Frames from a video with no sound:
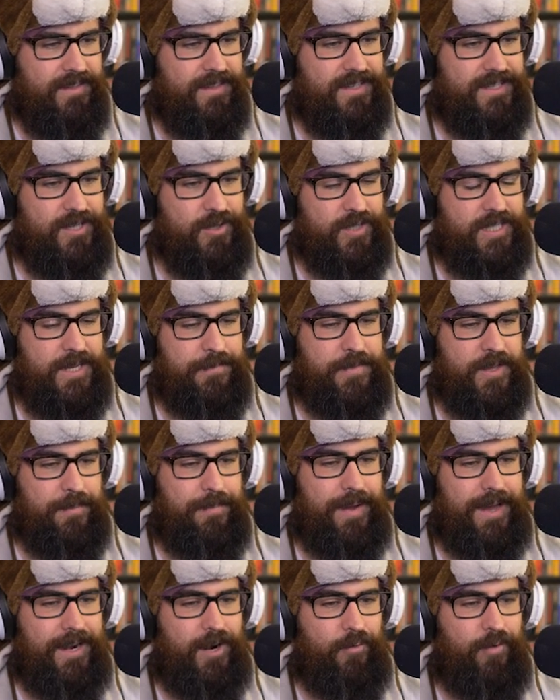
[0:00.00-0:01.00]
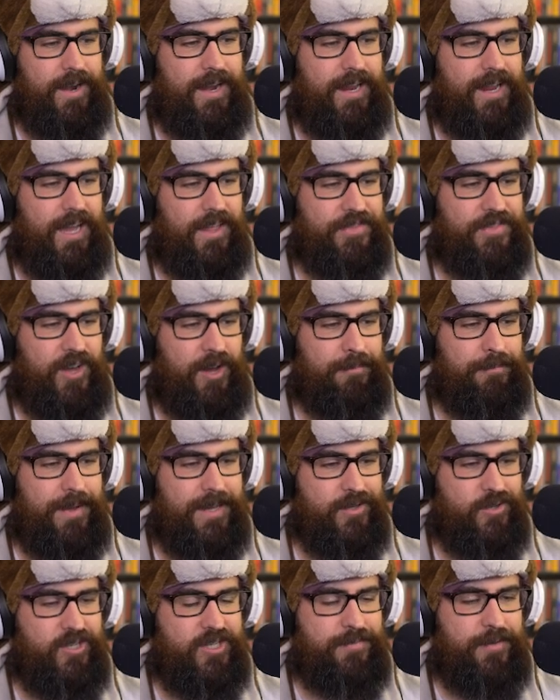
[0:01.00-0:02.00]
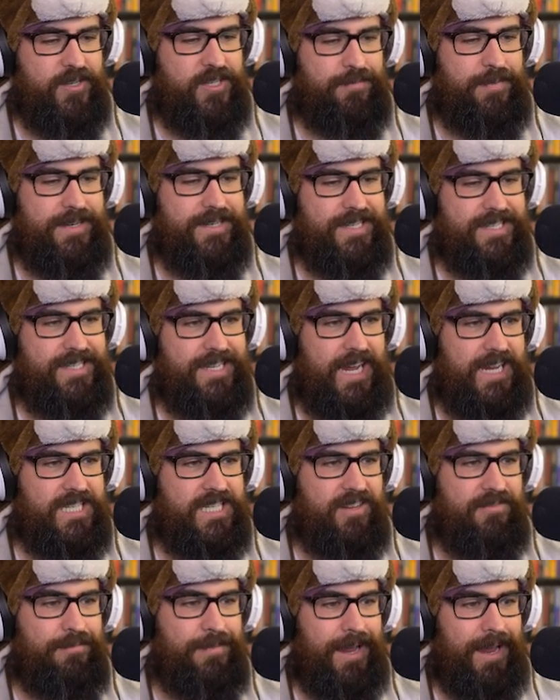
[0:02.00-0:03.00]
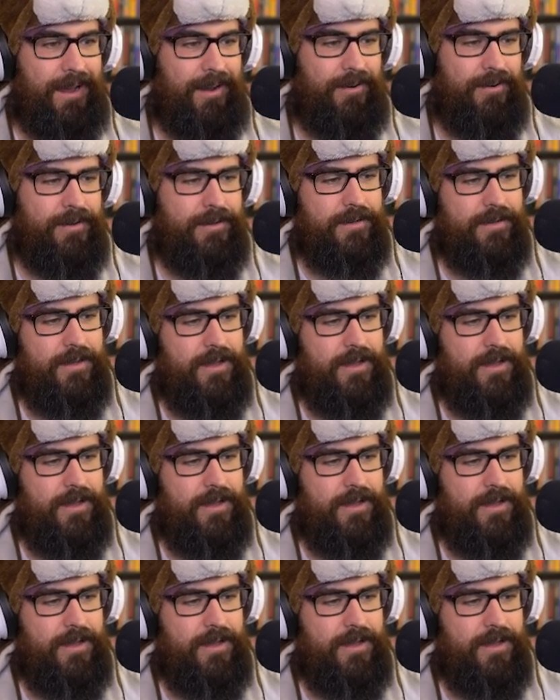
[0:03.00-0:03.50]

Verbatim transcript: Then do something about it already. I thought males were supposed to be decisive, Meow.